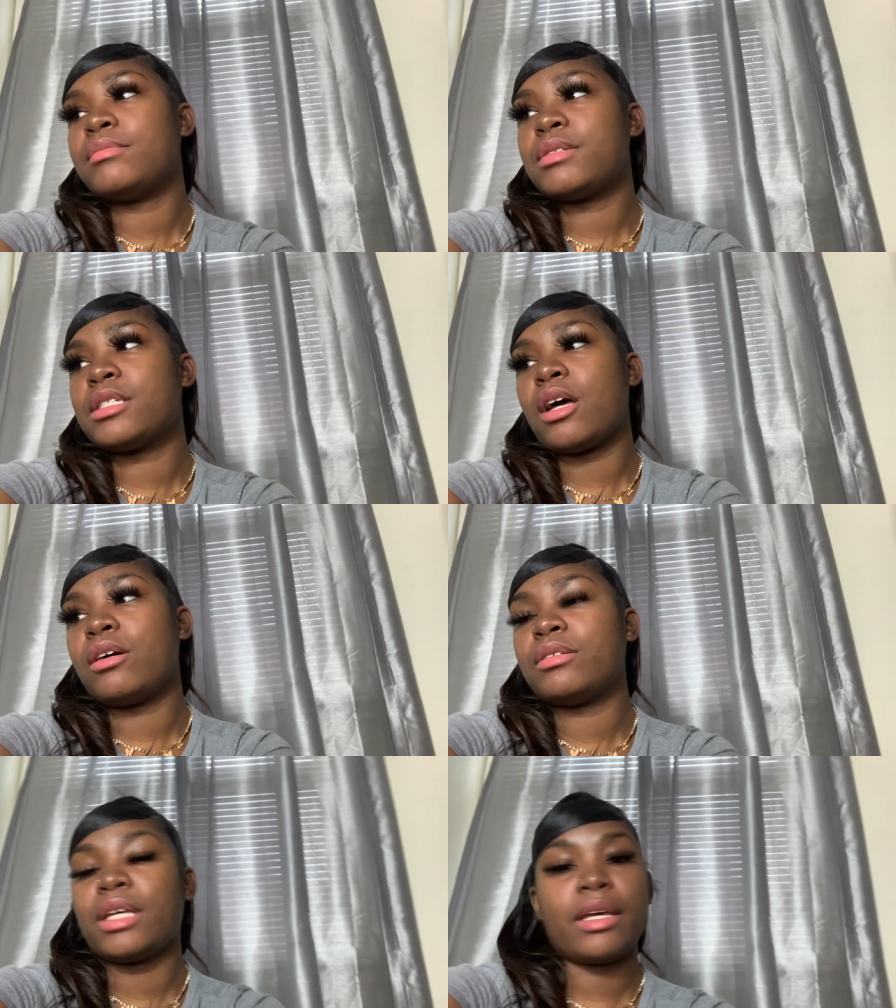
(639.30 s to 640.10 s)
So,
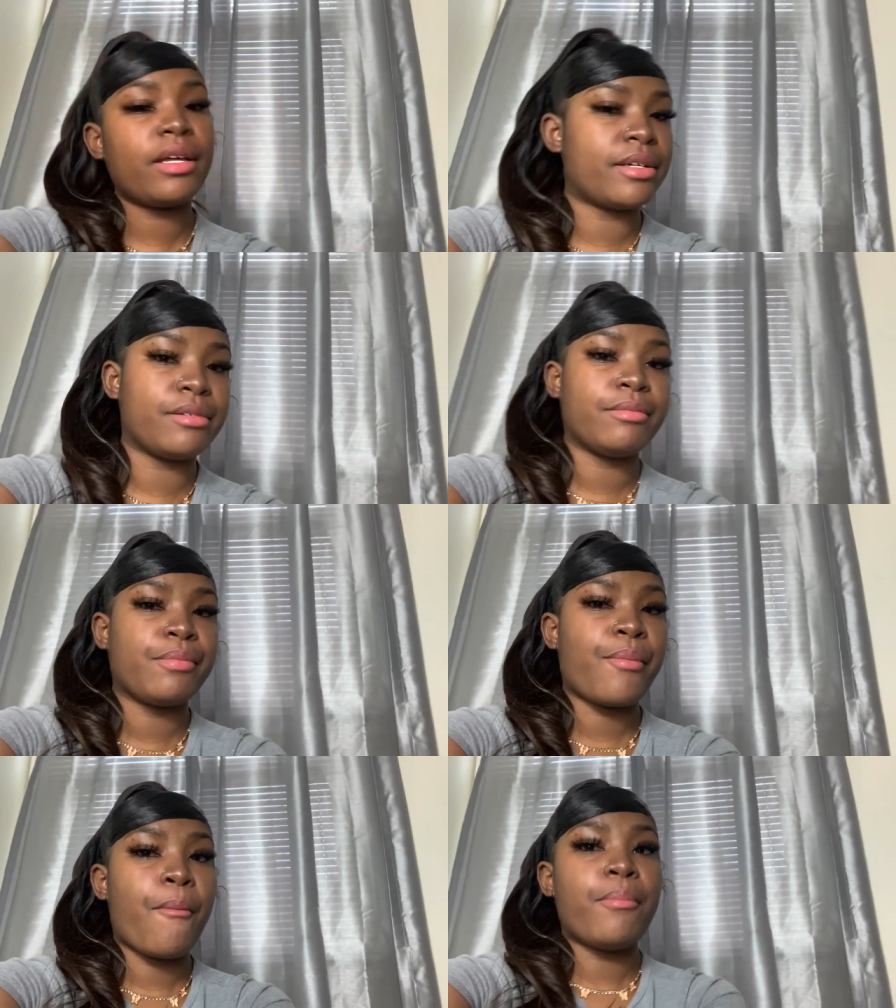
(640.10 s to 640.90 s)
yeah.
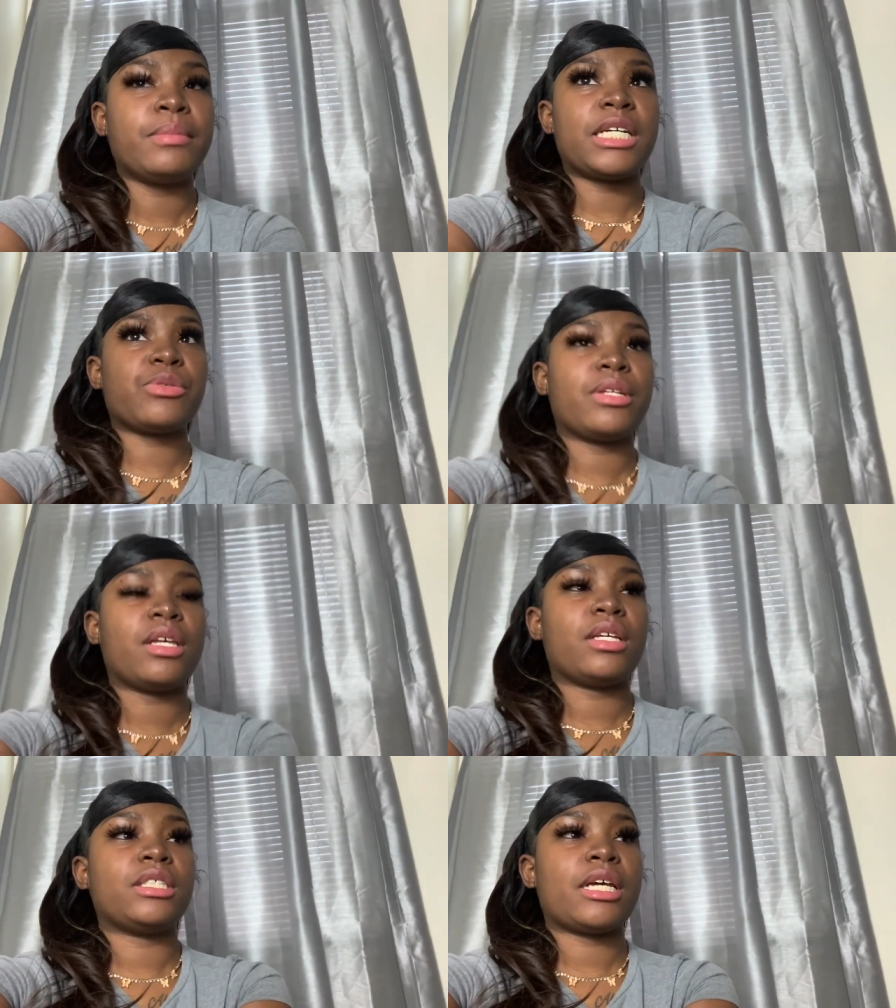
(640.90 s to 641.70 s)
That's
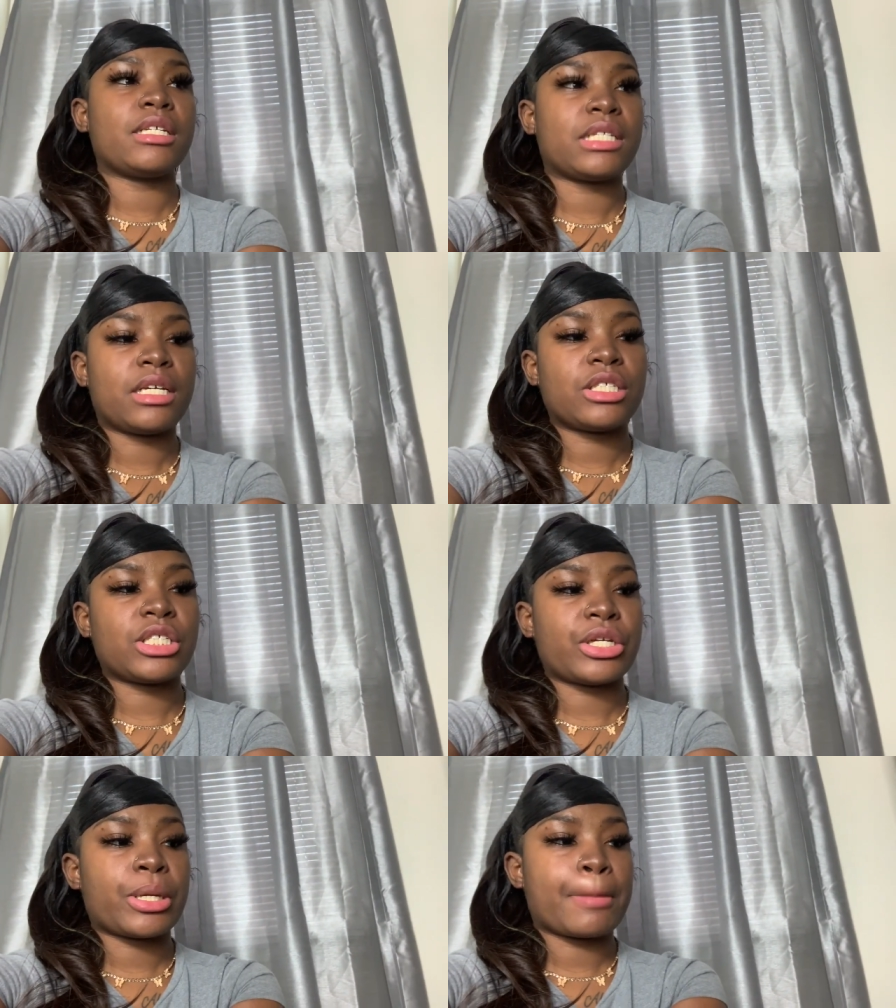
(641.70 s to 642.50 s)
really it, Jazz
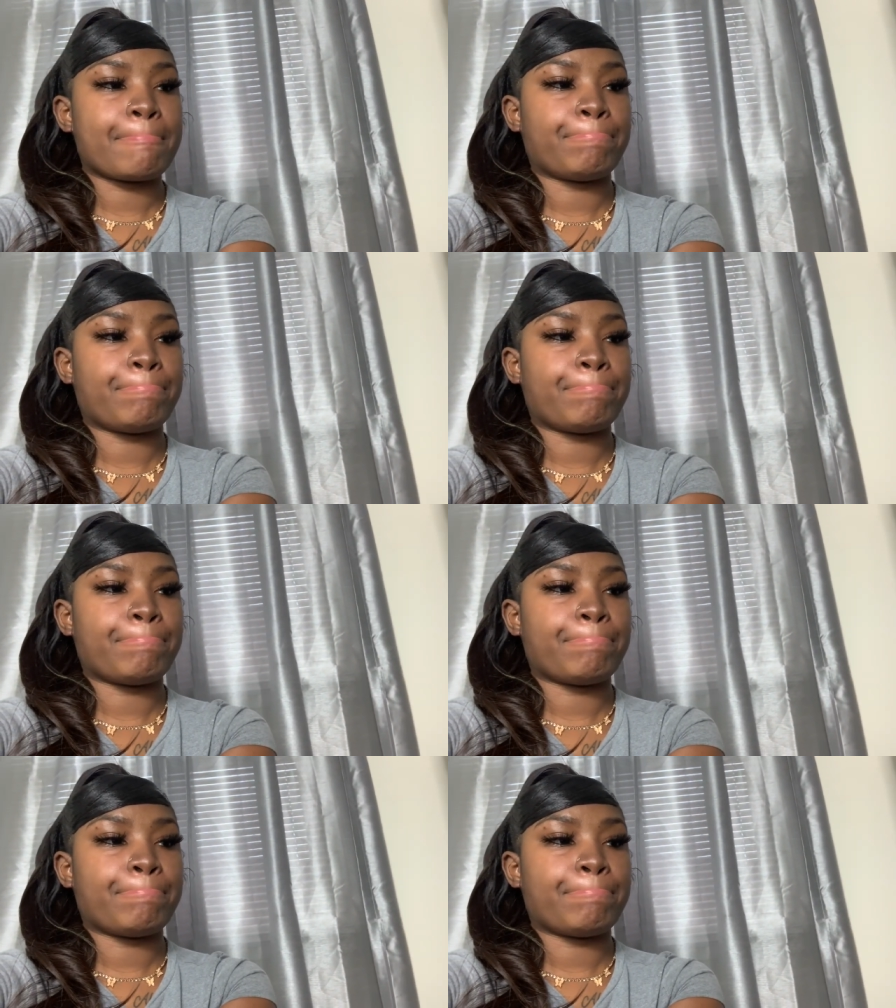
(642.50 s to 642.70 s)
Nation.